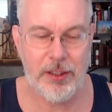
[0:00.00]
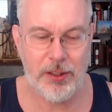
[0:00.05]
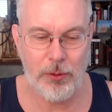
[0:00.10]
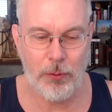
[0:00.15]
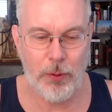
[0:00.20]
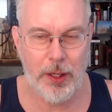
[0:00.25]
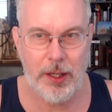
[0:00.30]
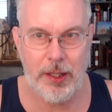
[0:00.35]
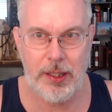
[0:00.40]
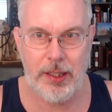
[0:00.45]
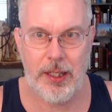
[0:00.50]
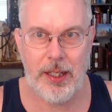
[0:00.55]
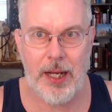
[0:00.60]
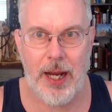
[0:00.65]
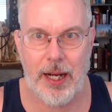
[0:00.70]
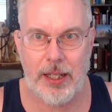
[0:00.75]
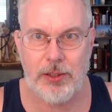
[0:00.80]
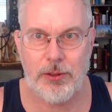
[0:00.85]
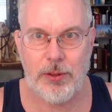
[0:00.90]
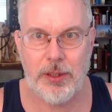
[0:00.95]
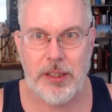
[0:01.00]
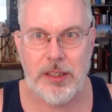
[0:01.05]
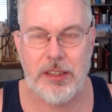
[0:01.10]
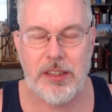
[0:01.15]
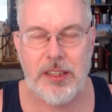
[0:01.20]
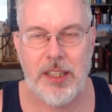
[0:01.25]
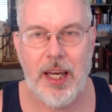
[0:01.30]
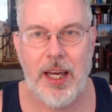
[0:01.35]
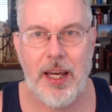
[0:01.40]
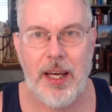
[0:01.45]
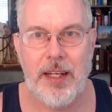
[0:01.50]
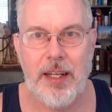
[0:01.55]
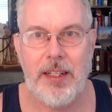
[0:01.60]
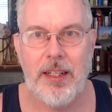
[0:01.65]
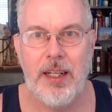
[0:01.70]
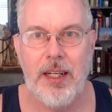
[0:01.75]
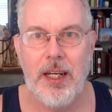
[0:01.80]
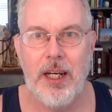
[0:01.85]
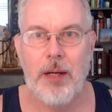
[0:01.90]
to what it actually said.